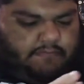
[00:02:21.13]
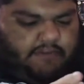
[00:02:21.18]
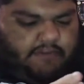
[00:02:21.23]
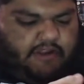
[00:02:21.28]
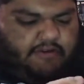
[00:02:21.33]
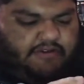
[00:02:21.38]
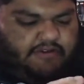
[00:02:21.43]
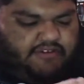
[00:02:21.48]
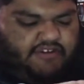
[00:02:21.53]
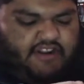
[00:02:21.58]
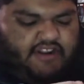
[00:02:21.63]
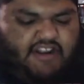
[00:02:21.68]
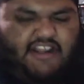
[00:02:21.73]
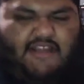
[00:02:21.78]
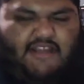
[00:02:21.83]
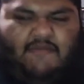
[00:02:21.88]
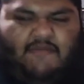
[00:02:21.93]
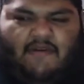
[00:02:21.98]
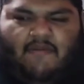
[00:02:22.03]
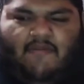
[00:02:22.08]
I always try to
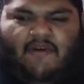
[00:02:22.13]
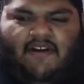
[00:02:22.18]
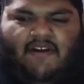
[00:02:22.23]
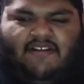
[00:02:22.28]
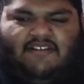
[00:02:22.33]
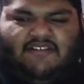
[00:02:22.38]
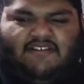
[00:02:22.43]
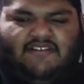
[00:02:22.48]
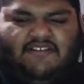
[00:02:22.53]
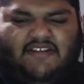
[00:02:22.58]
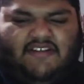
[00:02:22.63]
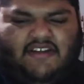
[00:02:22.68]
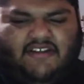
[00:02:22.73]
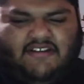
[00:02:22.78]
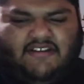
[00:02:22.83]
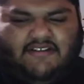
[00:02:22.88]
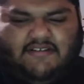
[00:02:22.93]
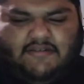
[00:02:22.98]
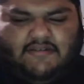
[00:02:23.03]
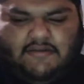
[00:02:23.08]
keep my boxes
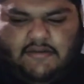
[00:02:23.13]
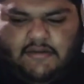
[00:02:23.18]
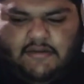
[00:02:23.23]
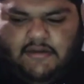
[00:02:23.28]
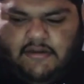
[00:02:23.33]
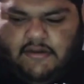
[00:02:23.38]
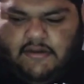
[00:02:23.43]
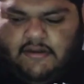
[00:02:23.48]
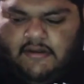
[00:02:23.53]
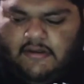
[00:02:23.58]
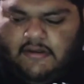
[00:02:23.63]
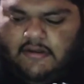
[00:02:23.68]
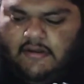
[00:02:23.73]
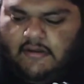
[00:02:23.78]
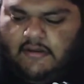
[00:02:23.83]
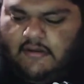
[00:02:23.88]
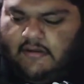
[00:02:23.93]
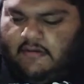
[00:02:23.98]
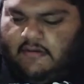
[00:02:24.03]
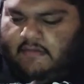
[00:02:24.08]
nice,
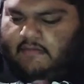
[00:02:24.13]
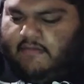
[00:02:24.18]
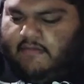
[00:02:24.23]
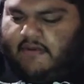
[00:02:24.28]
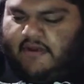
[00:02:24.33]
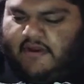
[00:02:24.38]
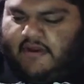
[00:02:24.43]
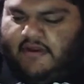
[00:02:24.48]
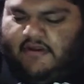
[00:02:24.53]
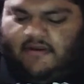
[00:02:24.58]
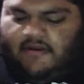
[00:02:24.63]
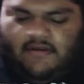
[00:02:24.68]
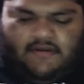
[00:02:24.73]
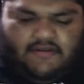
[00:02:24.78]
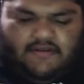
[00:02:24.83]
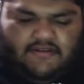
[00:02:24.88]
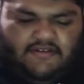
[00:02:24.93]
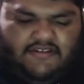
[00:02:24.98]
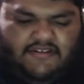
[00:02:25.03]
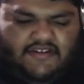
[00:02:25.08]
but
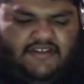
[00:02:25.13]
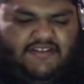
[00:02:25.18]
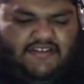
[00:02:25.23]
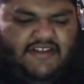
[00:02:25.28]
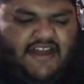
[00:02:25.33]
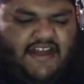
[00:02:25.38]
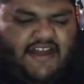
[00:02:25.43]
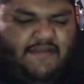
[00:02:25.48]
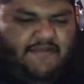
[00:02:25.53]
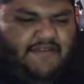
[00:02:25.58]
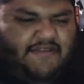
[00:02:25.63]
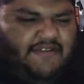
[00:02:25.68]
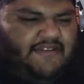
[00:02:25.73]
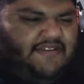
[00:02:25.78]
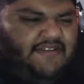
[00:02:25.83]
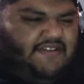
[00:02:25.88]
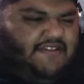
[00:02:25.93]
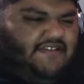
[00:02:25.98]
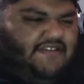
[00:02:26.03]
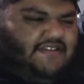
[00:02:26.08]
sometimes it
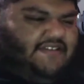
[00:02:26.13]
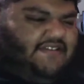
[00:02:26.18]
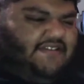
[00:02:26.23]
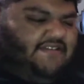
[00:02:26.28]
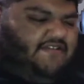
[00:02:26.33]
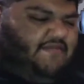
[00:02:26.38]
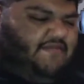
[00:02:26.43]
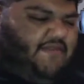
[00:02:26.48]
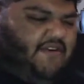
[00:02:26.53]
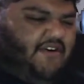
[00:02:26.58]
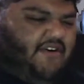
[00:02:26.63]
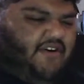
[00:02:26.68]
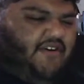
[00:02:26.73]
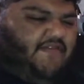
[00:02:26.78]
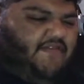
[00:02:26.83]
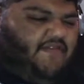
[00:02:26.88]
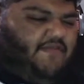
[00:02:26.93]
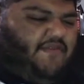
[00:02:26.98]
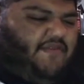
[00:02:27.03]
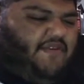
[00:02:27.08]
happens. It's a little bit
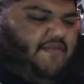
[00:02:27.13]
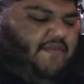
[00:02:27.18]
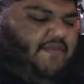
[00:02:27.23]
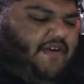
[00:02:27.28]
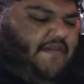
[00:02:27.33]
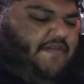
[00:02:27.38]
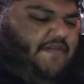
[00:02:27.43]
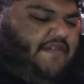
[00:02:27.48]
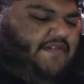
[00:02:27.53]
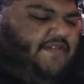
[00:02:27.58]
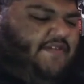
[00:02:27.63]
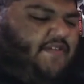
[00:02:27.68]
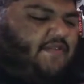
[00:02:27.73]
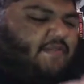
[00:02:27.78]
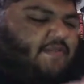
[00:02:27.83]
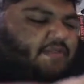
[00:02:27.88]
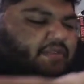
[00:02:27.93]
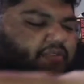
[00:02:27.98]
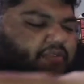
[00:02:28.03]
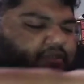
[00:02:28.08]
harder for me to pop these
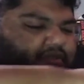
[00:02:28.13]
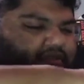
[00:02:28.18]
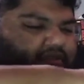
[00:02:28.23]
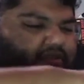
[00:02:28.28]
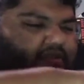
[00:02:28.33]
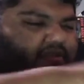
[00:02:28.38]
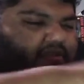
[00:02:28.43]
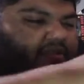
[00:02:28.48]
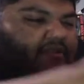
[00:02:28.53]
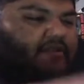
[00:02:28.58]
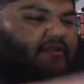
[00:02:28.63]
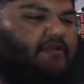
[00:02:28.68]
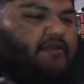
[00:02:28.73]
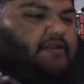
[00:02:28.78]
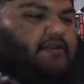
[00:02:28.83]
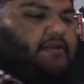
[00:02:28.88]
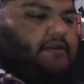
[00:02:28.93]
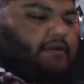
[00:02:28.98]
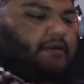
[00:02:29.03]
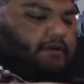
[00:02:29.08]
open.
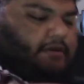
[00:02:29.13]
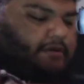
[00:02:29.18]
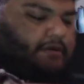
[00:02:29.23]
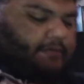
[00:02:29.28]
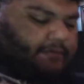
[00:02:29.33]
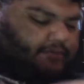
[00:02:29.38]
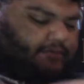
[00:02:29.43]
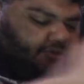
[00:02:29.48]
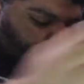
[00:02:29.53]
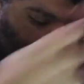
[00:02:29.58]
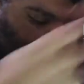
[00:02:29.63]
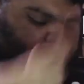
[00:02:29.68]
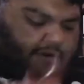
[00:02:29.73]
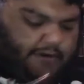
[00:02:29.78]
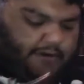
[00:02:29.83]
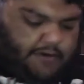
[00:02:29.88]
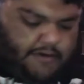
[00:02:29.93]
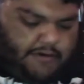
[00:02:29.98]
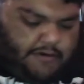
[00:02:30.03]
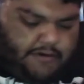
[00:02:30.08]
Let me try
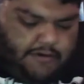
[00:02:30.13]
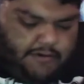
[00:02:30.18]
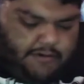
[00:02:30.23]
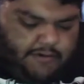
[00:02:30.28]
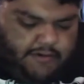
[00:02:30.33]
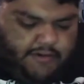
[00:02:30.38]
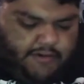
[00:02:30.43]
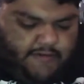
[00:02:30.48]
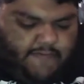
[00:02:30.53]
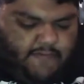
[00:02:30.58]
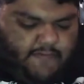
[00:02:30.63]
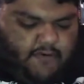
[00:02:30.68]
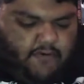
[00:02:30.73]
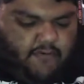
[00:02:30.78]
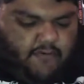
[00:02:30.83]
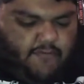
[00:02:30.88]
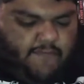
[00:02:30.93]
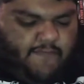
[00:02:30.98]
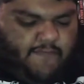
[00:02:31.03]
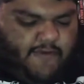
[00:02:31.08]
the
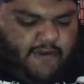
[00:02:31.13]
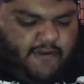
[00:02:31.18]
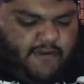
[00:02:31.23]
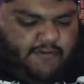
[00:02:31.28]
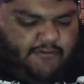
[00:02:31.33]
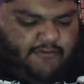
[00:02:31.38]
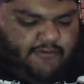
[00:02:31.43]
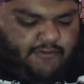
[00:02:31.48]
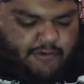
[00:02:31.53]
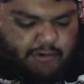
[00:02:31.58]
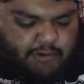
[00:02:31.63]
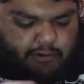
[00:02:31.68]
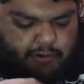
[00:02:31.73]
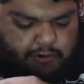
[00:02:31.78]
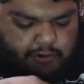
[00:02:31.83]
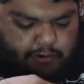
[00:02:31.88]
old Funko trick.